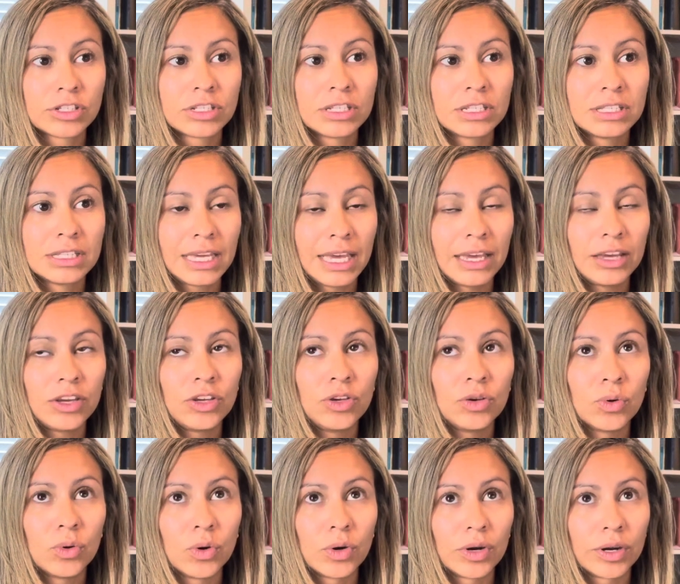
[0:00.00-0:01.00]
to take
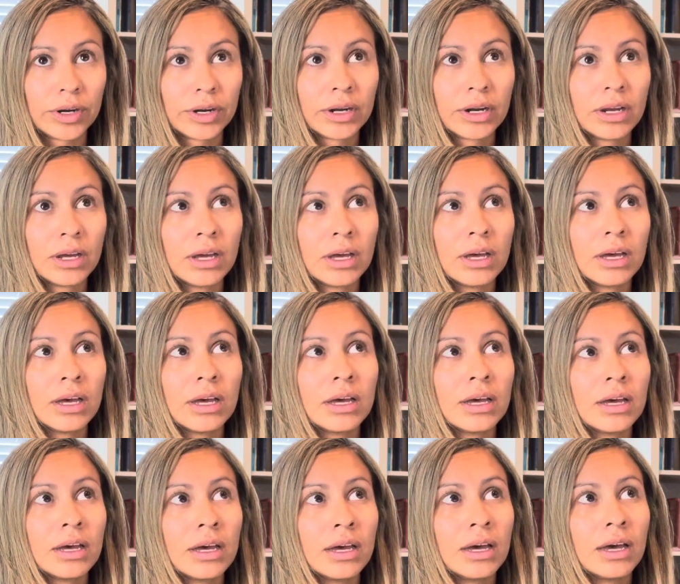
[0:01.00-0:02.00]
your
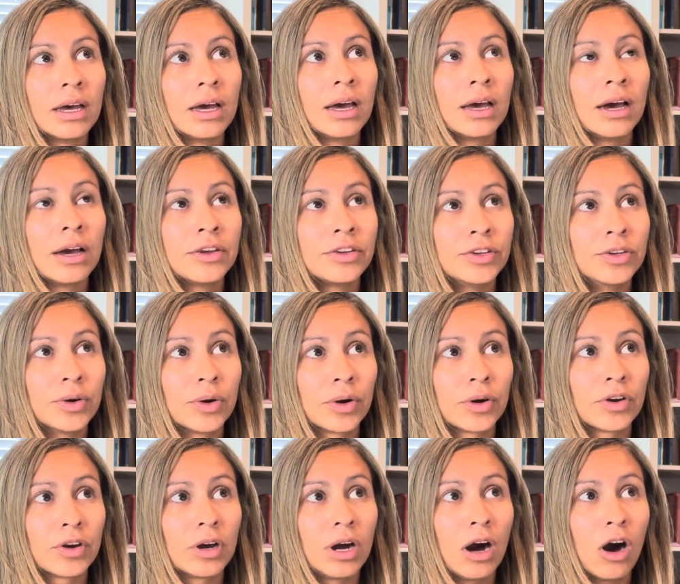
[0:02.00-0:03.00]

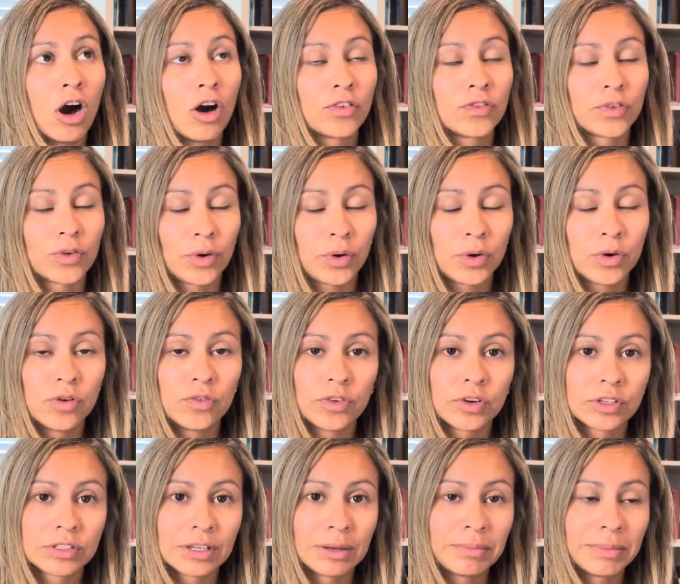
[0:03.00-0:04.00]
your offer over
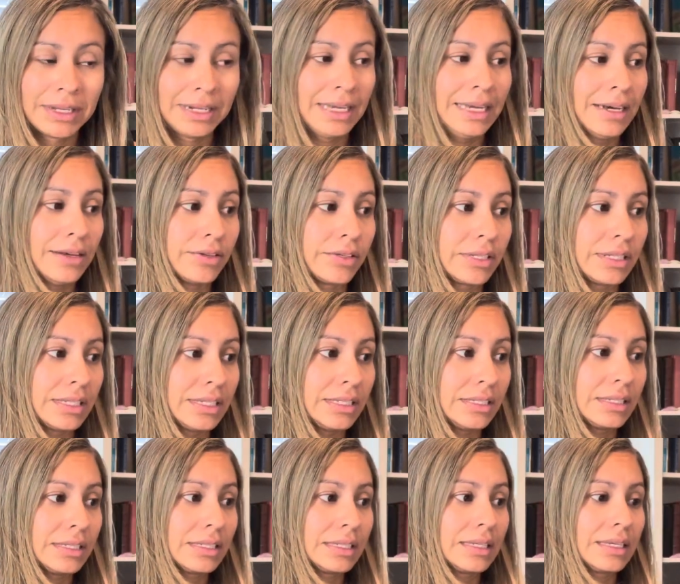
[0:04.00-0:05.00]
somebody
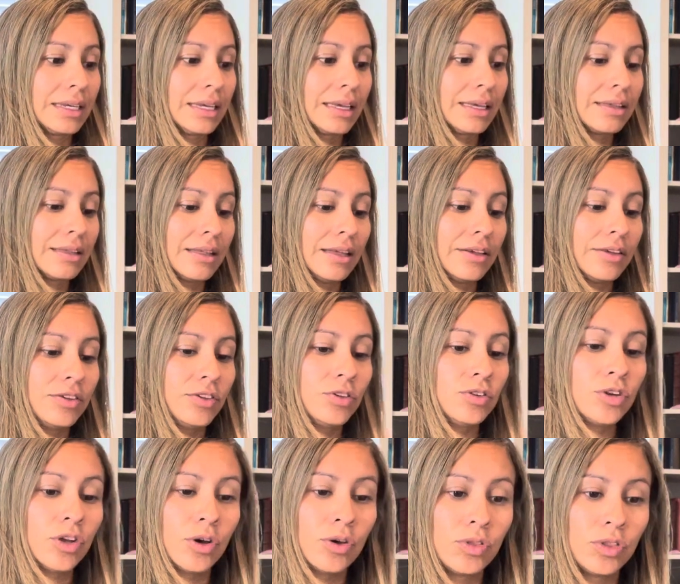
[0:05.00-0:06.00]
else's. You
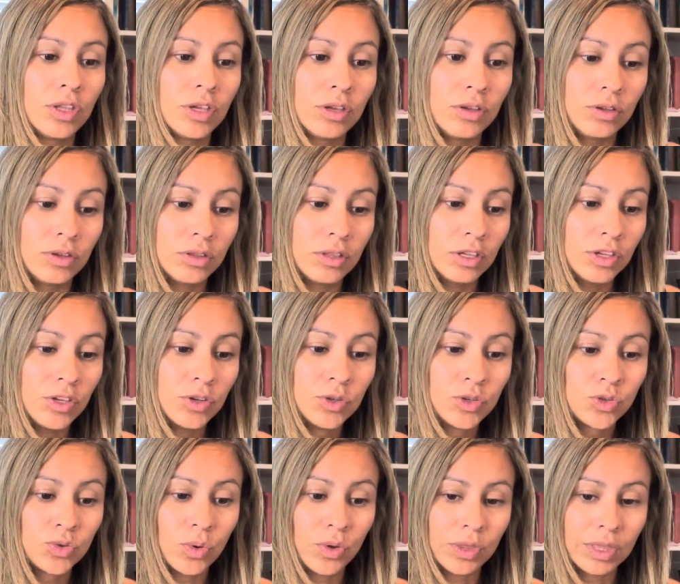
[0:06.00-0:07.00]
know, the, the
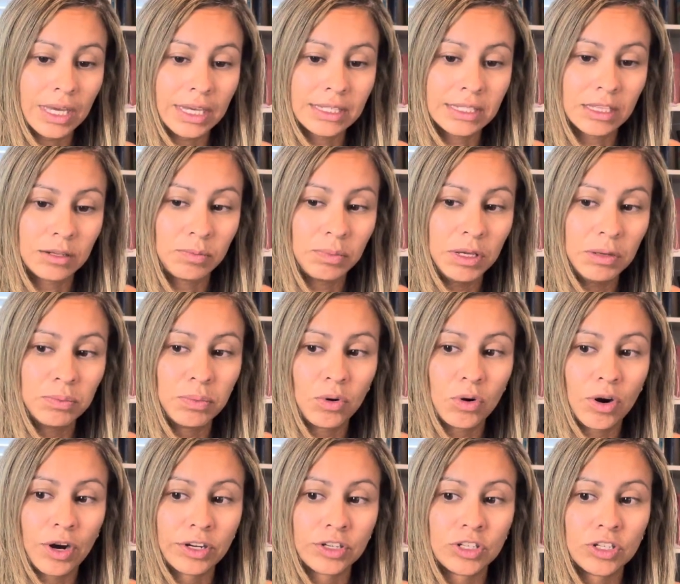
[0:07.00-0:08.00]
usual things that people
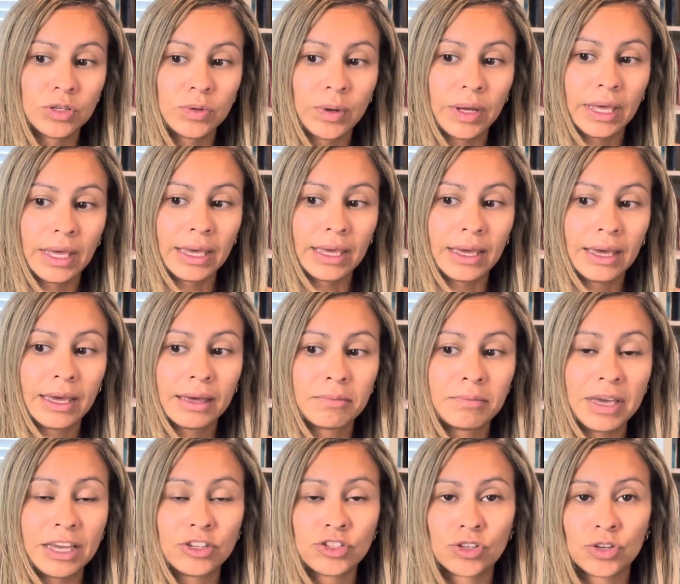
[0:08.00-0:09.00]
are doing,
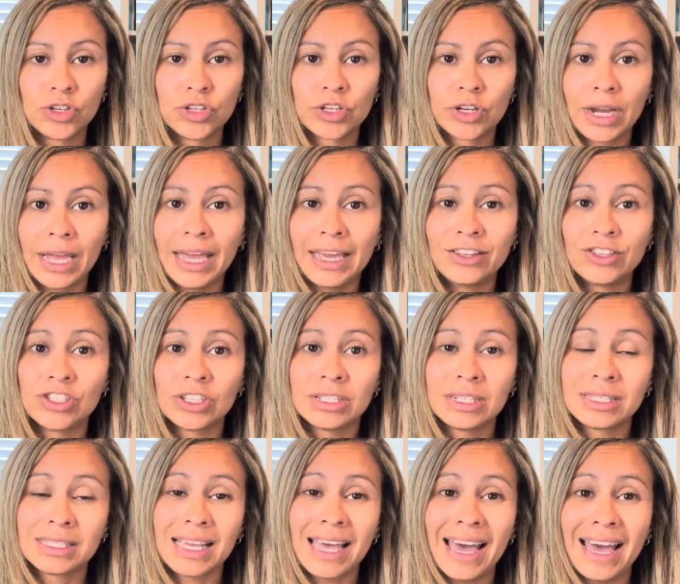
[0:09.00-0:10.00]
make sure your agent
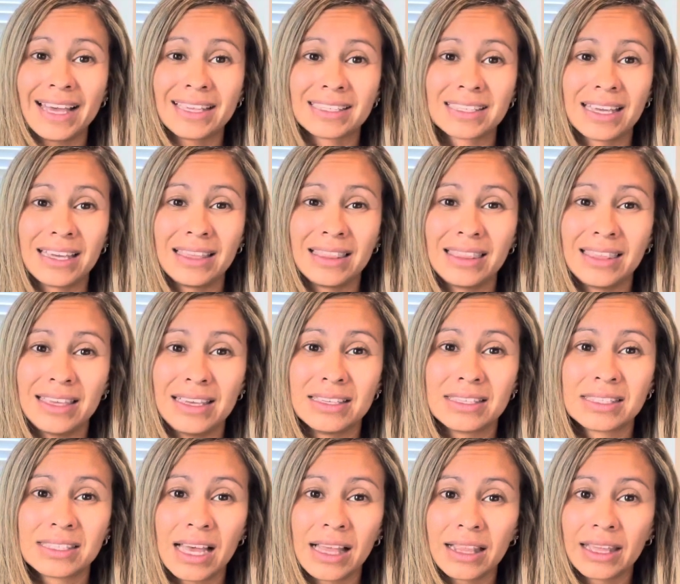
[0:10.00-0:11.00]
is asking the
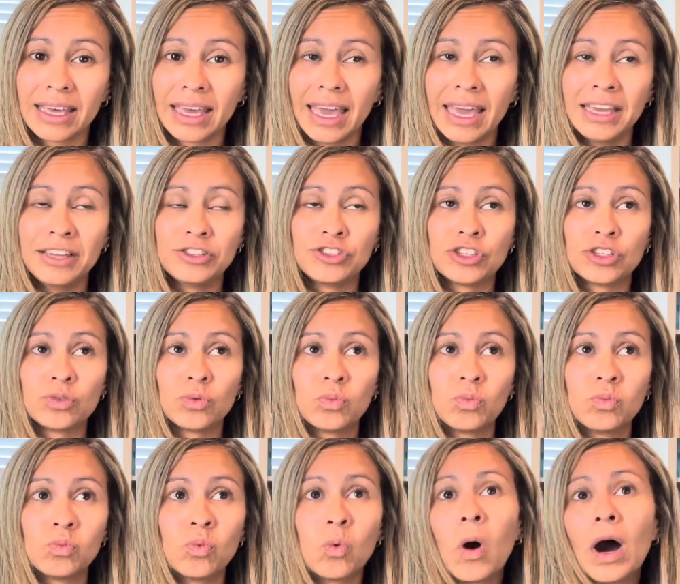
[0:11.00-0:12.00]
selling agent
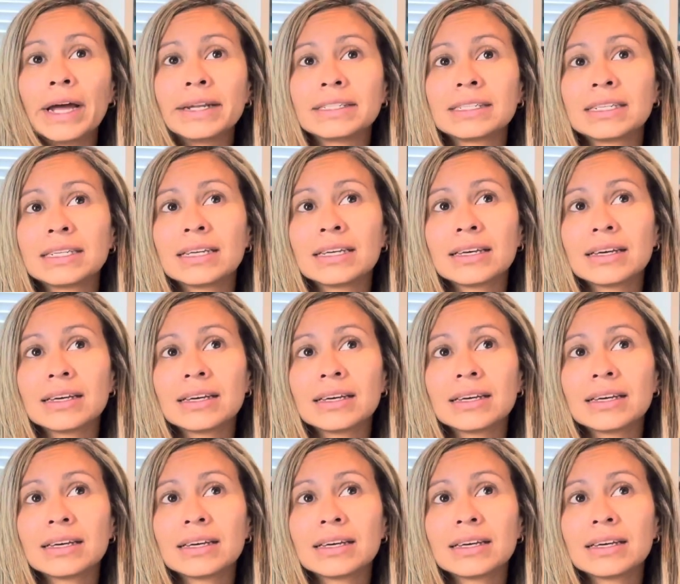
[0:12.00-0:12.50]
what